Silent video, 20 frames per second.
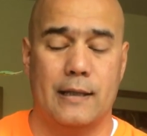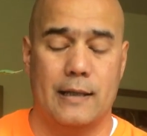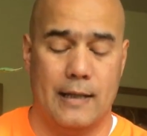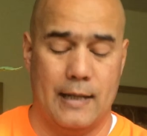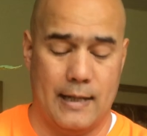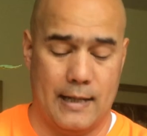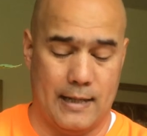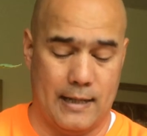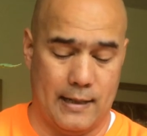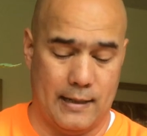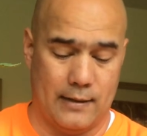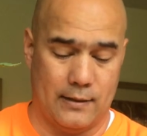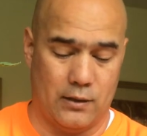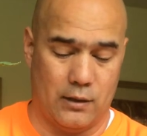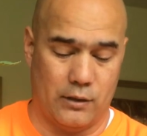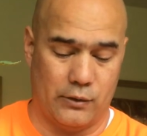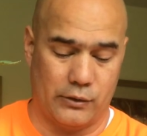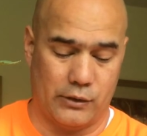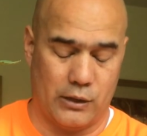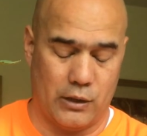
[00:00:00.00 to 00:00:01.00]
and
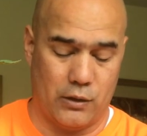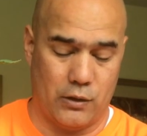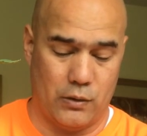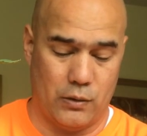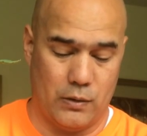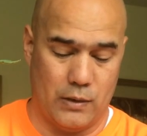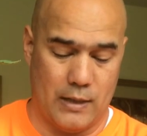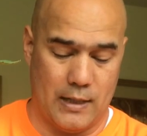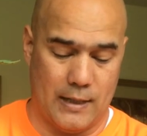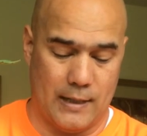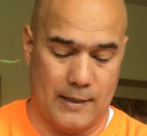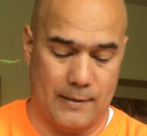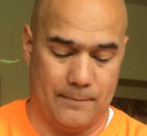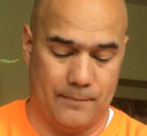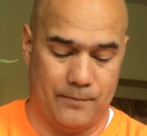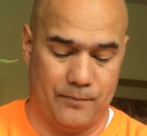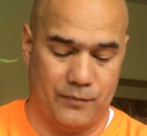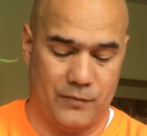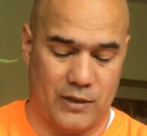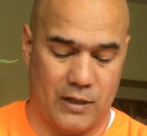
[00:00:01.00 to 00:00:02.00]
also
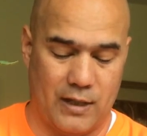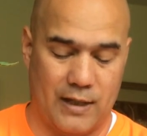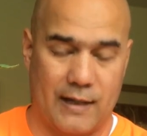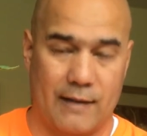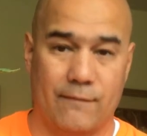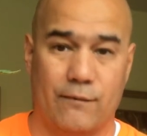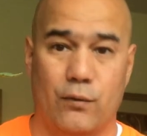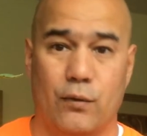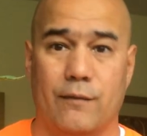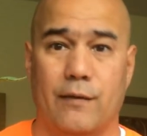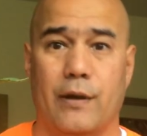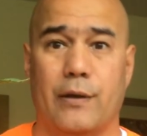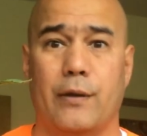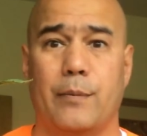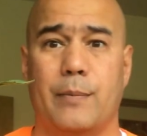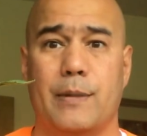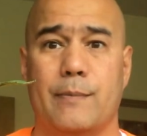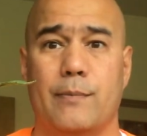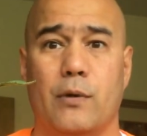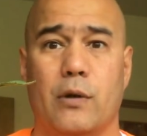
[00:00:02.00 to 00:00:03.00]
a handful of other
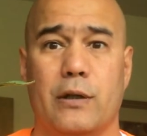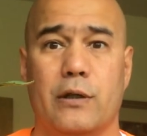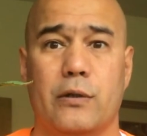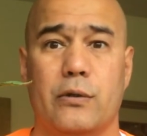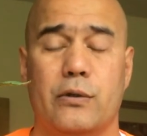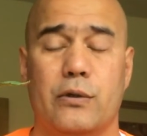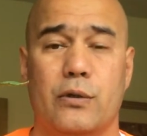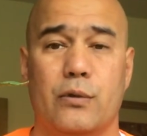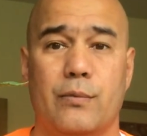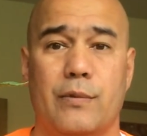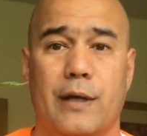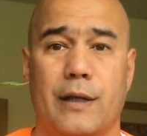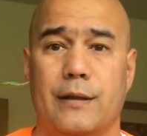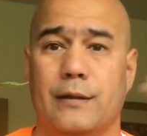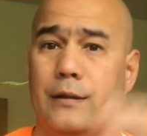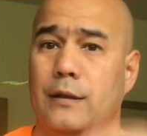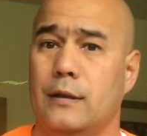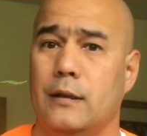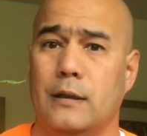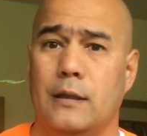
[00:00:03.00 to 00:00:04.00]
people on YouTube that
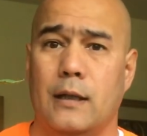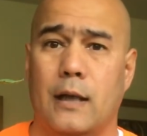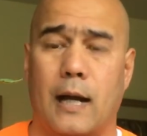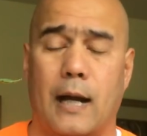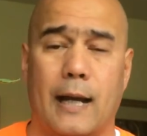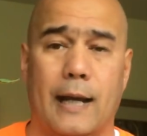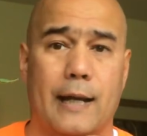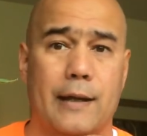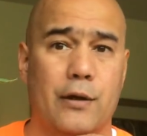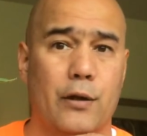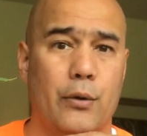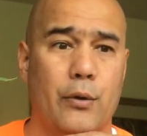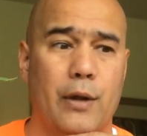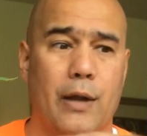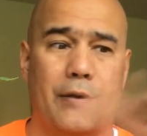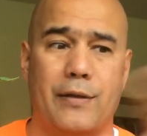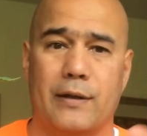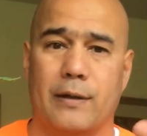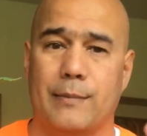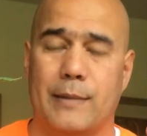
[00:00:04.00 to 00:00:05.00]
I know
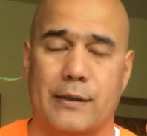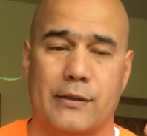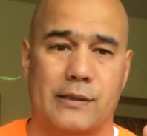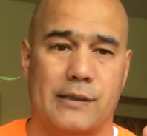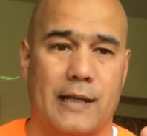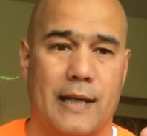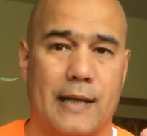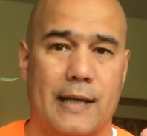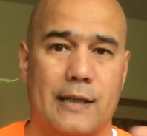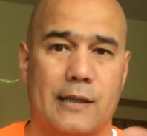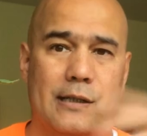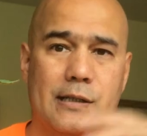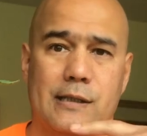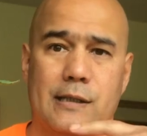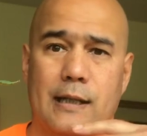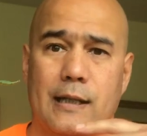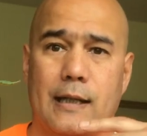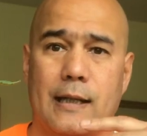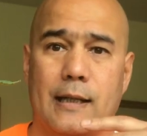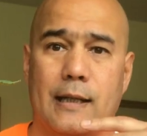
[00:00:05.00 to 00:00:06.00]
nothing about science
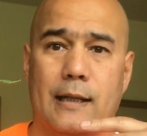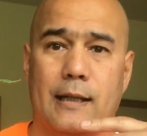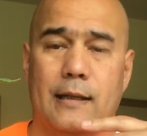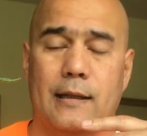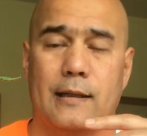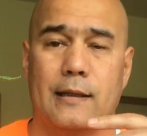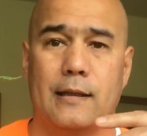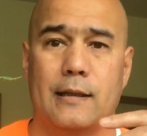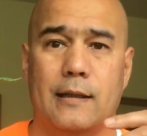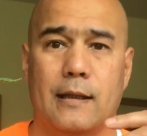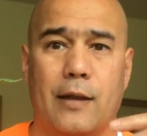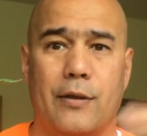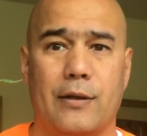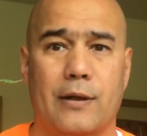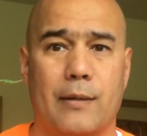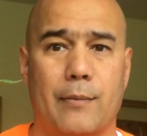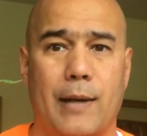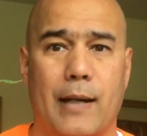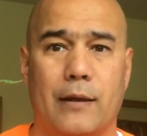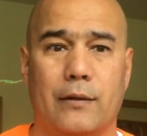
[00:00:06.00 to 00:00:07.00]
and nothing
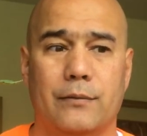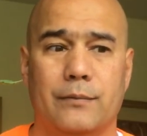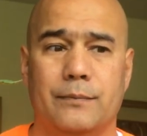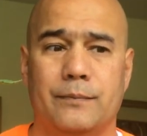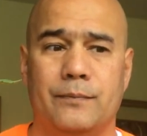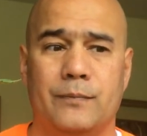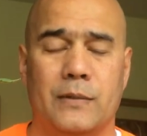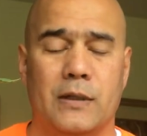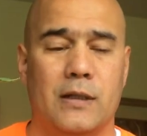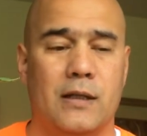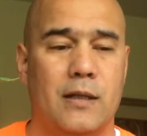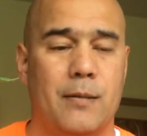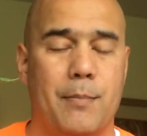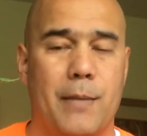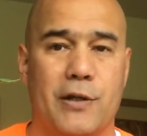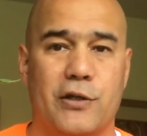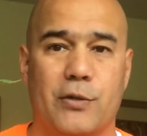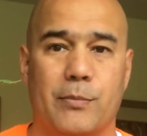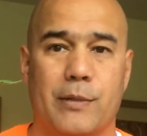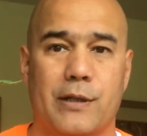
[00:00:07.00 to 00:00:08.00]
about
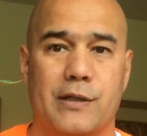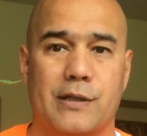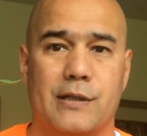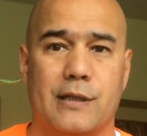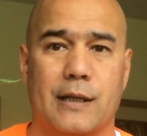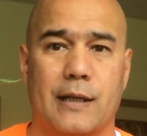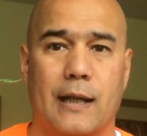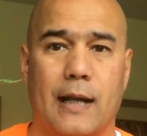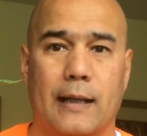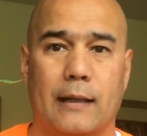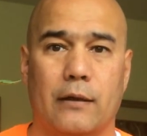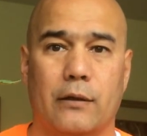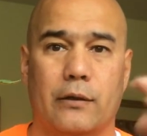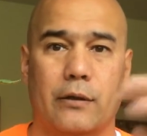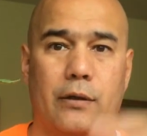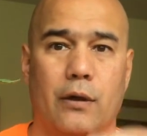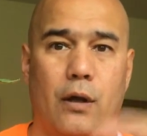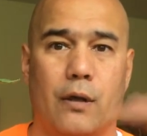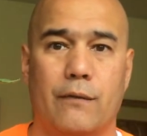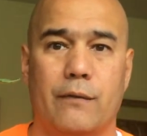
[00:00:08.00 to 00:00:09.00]
measurements, and I
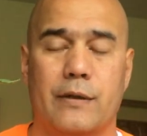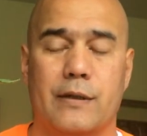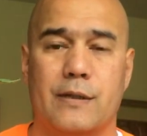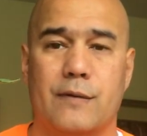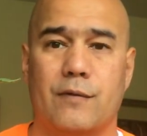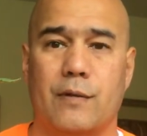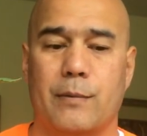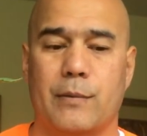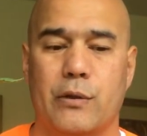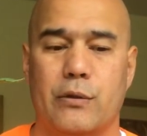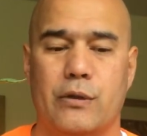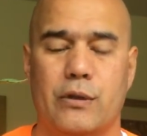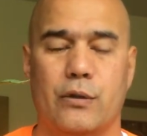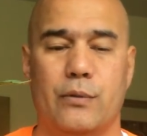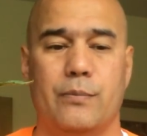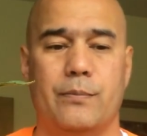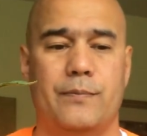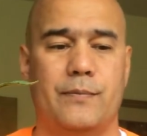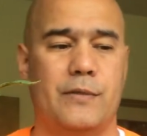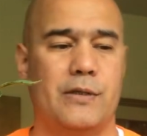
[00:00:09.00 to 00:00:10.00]
learned all this from YouTube.
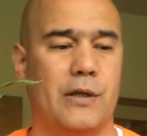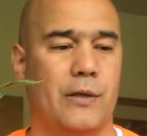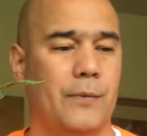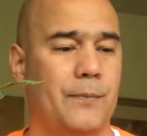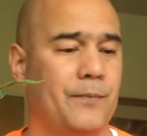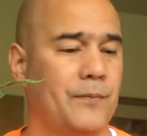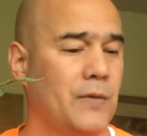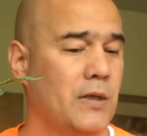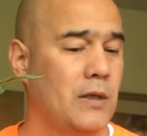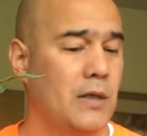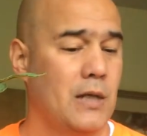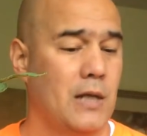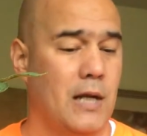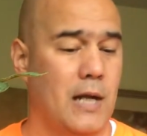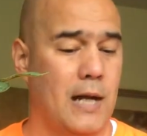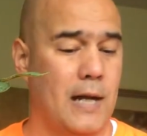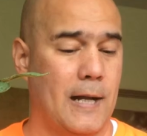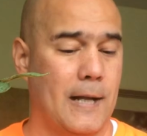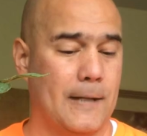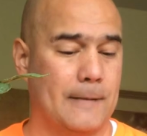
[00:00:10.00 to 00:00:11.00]
So,
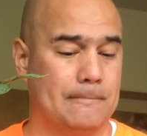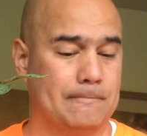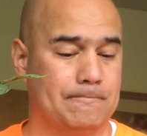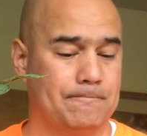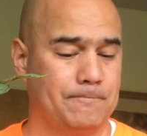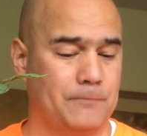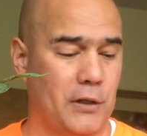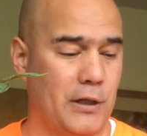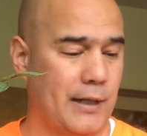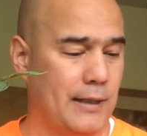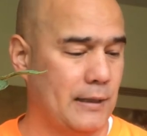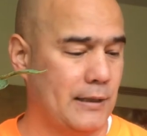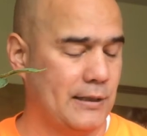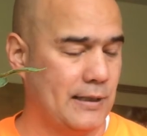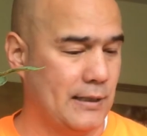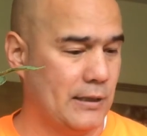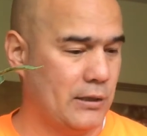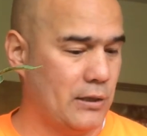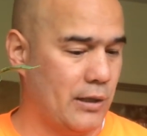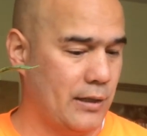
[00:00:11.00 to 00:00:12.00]
all right, let's
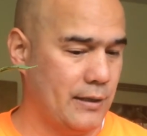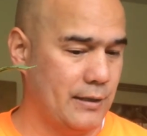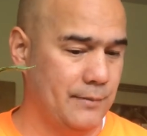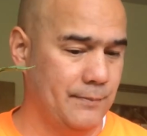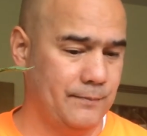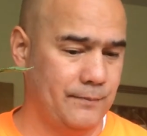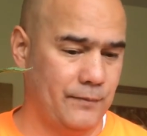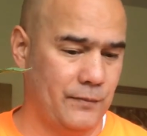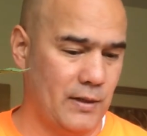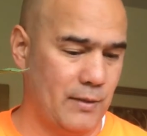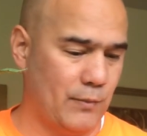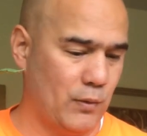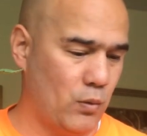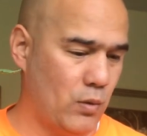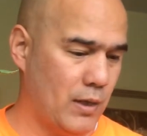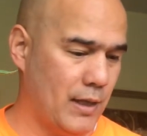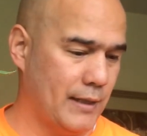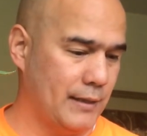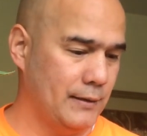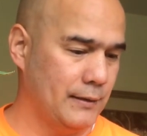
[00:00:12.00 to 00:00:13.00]
get started. Number
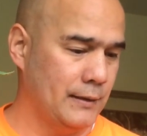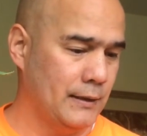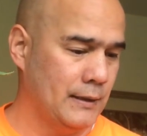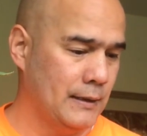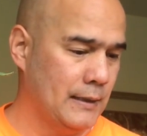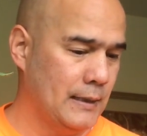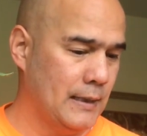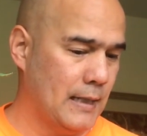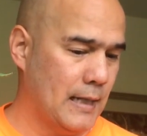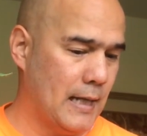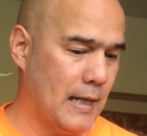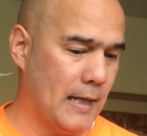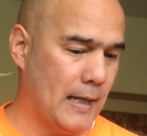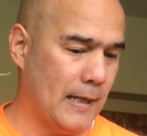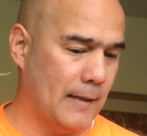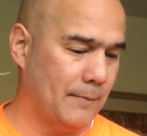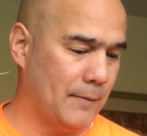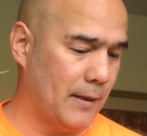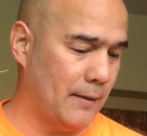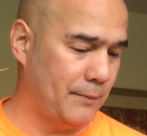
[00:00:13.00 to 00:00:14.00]
1,
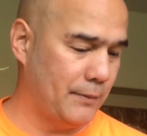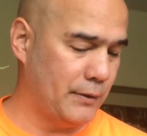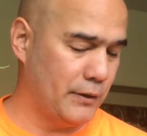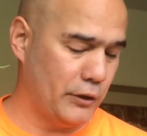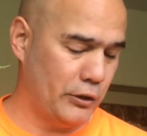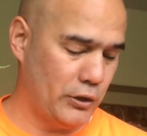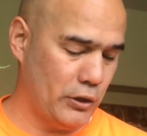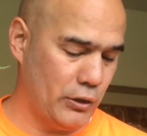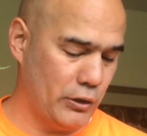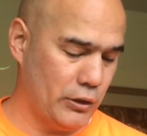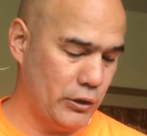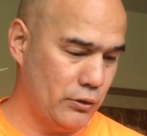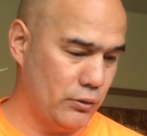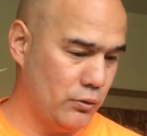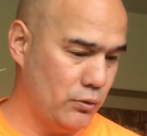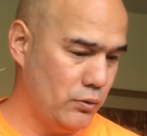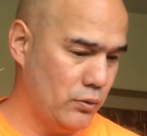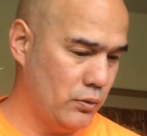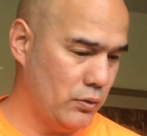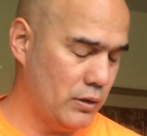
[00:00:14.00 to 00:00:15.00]
I'm going to show
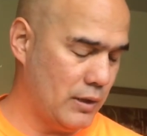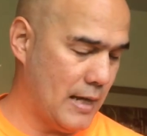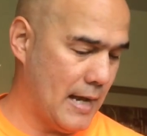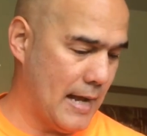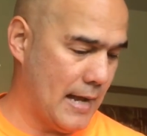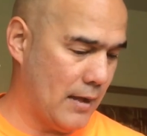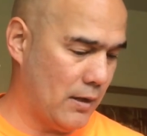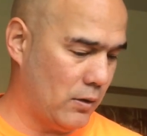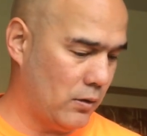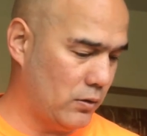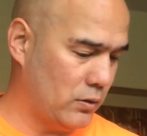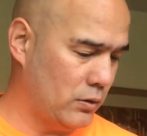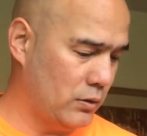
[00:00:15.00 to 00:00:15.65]
you how